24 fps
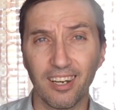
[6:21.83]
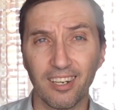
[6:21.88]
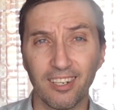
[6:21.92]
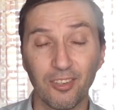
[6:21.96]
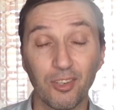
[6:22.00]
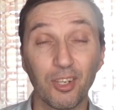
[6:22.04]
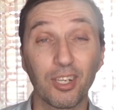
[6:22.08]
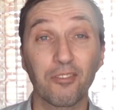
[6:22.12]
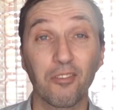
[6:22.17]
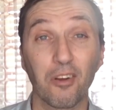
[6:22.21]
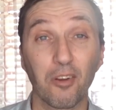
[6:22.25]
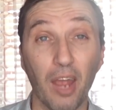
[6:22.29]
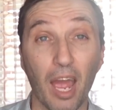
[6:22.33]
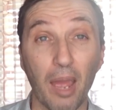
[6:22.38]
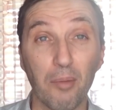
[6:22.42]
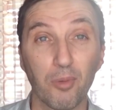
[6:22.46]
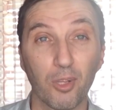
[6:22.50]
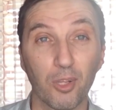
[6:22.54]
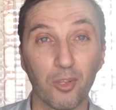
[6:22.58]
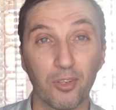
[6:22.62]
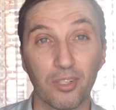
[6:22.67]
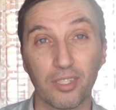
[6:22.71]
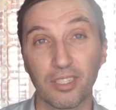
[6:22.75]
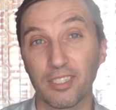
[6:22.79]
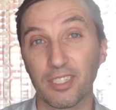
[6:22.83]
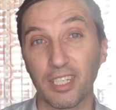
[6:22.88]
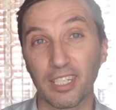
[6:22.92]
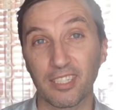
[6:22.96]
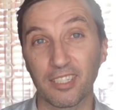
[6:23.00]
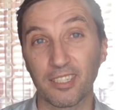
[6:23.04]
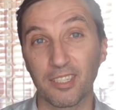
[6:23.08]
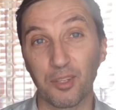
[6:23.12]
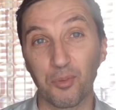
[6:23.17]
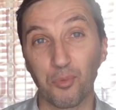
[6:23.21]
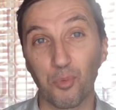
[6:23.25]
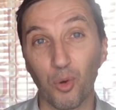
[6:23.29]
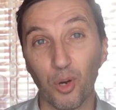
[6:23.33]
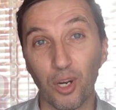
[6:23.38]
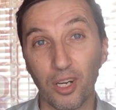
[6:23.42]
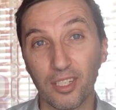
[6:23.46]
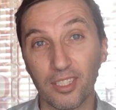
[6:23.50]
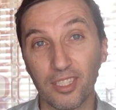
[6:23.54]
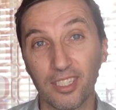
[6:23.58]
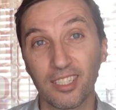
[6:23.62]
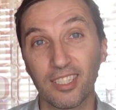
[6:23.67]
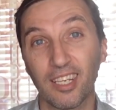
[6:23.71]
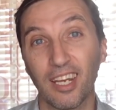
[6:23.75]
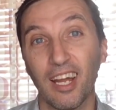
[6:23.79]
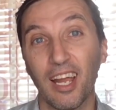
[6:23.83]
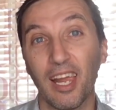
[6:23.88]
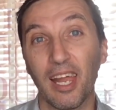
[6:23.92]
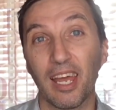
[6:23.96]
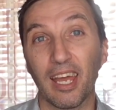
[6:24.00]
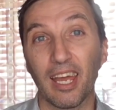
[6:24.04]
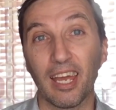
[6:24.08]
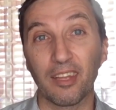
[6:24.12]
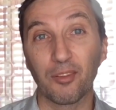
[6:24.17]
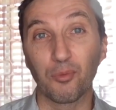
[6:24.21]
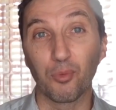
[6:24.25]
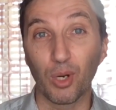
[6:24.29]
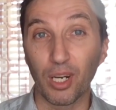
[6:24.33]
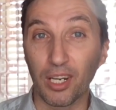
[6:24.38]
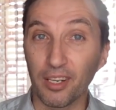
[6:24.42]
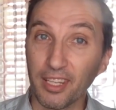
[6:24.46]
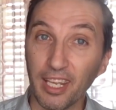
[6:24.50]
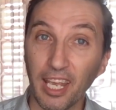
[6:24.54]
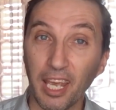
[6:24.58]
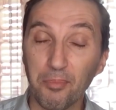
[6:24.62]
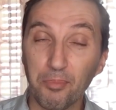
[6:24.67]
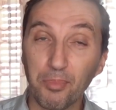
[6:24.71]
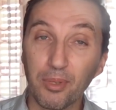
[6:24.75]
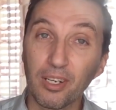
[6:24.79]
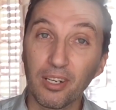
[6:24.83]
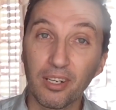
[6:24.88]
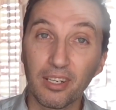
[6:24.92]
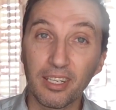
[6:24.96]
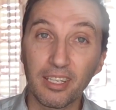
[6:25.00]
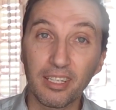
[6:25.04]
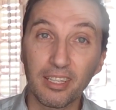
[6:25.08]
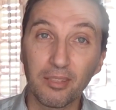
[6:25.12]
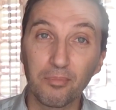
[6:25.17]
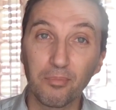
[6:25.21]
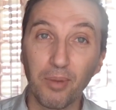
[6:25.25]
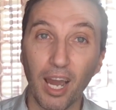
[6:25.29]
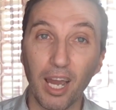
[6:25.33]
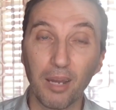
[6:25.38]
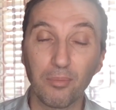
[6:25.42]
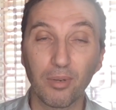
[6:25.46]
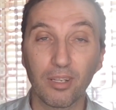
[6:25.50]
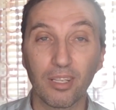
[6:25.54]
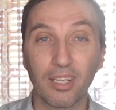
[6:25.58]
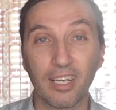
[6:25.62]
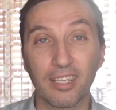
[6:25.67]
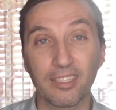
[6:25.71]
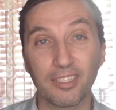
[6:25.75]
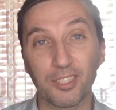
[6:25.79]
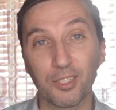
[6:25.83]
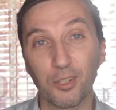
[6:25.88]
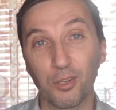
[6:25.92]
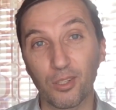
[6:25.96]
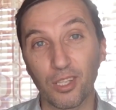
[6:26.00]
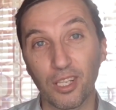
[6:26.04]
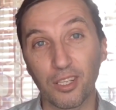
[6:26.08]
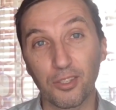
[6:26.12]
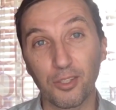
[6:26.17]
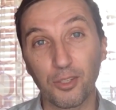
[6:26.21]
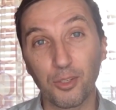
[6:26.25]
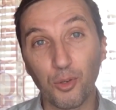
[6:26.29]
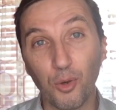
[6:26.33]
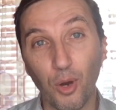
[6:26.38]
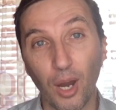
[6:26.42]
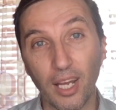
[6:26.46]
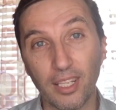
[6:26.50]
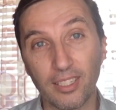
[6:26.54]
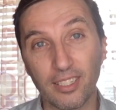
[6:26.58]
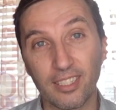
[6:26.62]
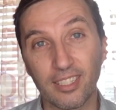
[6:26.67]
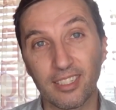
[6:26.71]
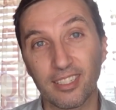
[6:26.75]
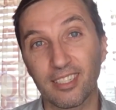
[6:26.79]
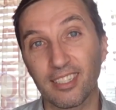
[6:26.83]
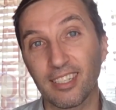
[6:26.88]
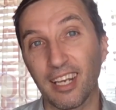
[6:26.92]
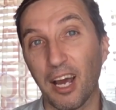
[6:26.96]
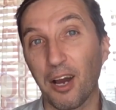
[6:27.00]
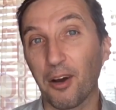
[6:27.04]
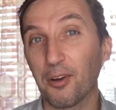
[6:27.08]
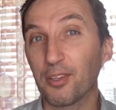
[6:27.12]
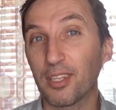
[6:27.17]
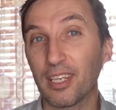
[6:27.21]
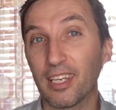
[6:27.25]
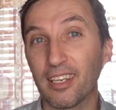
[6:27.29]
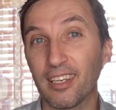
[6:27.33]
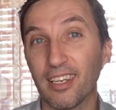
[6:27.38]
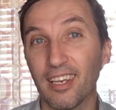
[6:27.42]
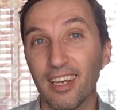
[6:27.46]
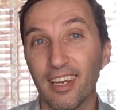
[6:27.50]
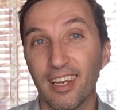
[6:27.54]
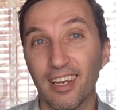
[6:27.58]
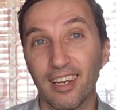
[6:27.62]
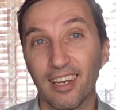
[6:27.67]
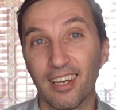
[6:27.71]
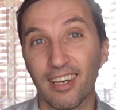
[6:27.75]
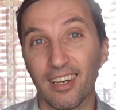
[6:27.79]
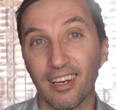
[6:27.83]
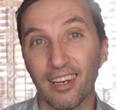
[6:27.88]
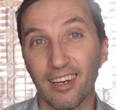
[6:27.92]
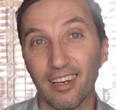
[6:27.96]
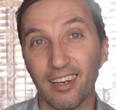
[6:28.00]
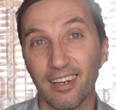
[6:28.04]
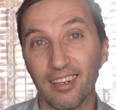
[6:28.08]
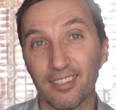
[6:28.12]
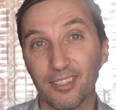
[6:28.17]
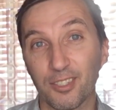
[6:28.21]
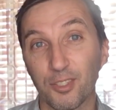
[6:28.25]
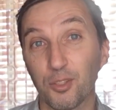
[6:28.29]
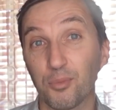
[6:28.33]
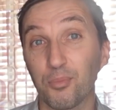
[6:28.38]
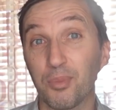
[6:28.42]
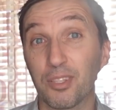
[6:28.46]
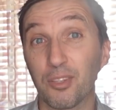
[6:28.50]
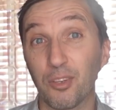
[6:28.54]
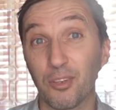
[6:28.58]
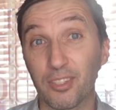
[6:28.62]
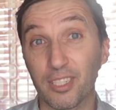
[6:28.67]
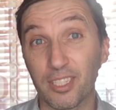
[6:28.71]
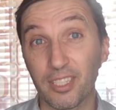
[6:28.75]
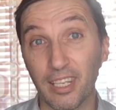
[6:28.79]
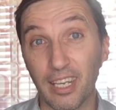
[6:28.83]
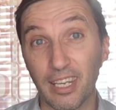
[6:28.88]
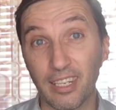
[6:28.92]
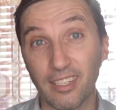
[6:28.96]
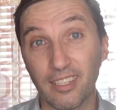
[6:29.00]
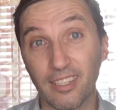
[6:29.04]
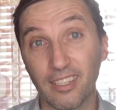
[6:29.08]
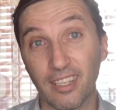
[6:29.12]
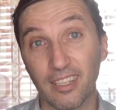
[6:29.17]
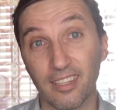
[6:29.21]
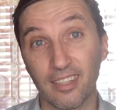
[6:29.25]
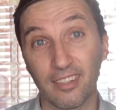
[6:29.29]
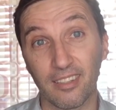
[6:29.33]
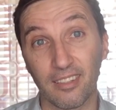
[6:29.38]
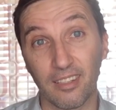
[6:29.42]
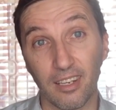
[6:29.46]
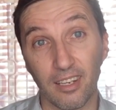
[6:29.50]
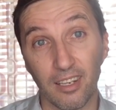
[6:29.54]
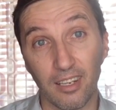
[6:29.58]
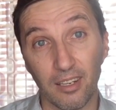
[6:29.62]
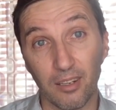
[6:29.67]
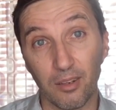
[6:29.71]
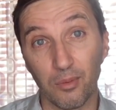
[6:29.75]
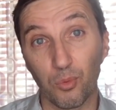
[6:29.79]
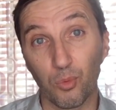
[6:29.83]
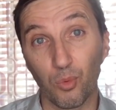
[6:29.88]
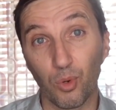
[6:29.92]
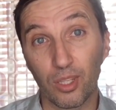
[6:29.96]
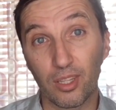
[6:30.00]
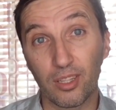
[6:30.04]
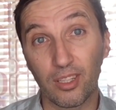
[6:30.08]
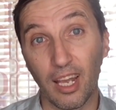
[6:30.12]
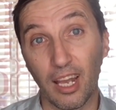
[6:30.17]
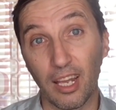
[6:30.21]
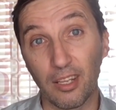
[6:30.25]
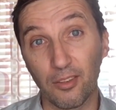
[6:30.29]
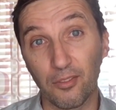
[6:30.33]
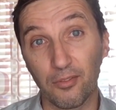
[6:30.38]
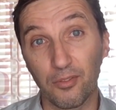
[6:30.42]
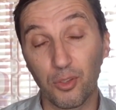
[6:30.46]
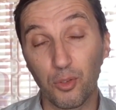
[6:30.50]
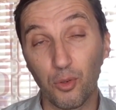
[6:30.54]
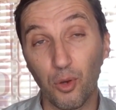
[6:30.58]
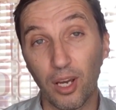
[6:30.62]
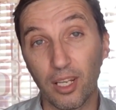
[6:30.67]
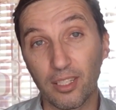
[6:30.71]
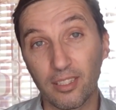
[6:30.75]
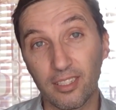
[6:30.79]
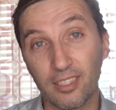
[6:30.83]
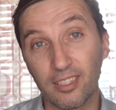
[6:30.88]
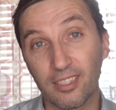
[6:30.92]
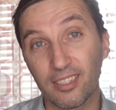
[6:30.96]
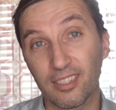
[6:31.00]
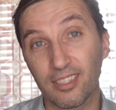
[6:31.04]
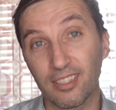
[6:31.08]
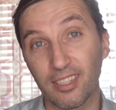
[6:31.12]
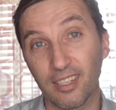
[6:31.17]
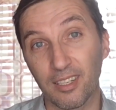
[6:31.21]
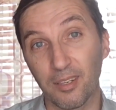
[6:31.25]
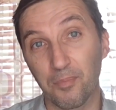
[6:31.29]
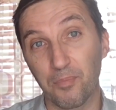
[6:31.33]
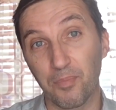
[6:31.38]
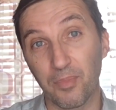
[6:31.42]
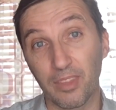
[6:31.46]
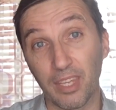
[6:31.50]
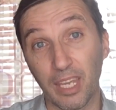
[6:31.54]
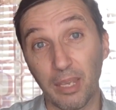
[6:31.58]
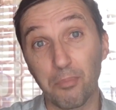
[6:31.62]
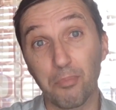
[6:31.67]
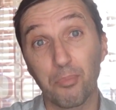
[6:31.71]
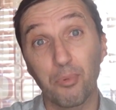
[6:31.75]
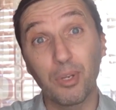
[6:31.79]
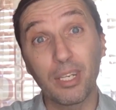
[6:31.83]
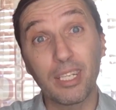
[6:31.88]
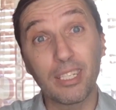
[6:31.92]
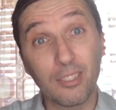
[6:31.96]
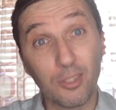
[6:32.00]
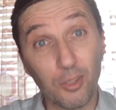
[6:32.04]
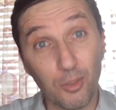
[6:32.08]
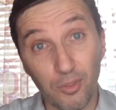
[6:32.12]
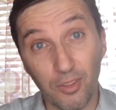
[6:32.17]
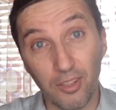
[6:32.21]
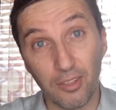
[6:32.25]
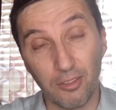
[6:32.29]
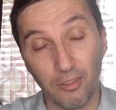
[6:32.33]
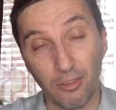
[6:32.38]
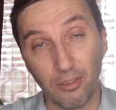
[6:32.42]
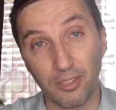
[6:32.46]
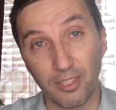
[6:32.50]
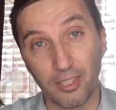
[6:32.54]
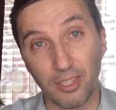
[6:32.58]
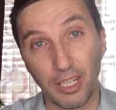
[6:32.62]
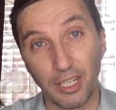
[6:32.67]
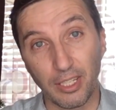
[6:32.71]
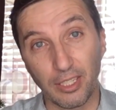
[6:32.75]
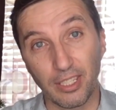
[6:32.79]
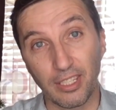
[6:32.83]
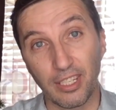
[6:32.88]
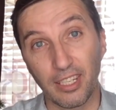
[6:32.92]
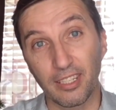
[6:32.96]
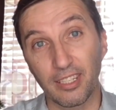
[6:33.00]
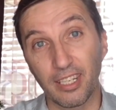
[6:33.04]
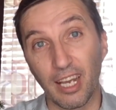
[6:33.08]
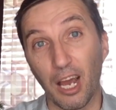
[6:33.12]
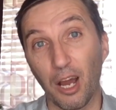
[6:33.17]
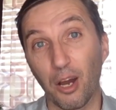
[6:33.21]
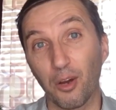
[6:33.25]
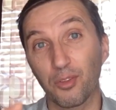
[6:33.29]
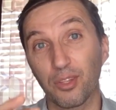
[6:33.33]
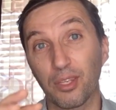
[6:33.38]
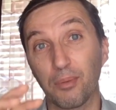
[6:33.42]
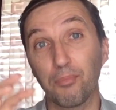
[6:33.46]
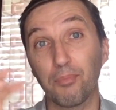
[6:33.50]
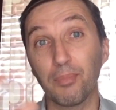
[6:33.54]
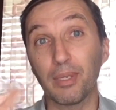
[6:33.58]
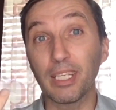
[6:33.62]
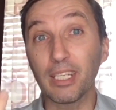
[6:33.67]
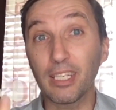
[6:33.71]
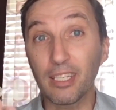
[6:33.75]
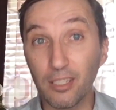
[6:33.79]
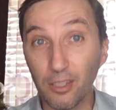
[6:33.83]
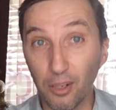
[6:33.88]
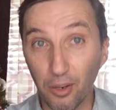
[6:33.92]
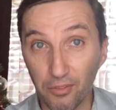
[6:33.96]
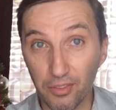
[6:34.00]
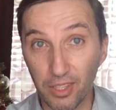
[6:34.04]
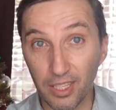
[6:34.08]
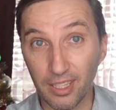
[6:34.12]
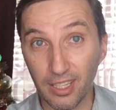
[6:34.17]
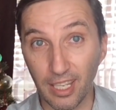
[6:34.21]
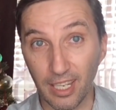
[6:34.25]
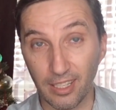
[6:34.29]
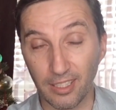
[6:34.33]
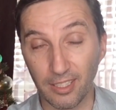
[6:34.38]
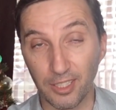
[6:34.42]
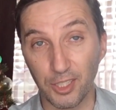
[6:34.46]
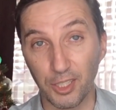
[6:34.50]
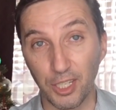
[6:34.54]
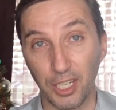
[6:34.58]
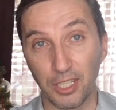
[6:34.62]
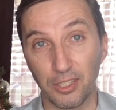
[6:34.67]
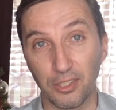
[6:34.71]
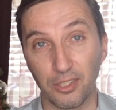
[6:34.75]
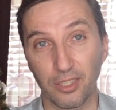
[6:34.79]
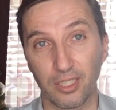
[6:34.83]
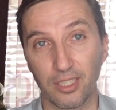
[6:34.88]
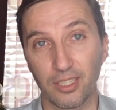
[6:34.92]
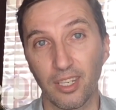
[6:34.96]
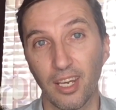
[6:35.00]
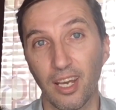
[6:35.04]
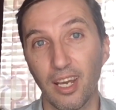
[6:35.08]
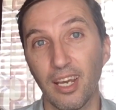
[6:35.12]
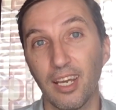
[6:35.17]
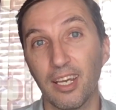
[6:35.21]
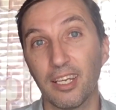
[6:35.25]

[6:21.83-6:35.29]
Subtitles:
Greek vocabulary, just the words and where they appear in the Bible, and certain nuances, how they should be translated, and what kind of nuances they bring to the translation, and how the meaning of the text changes.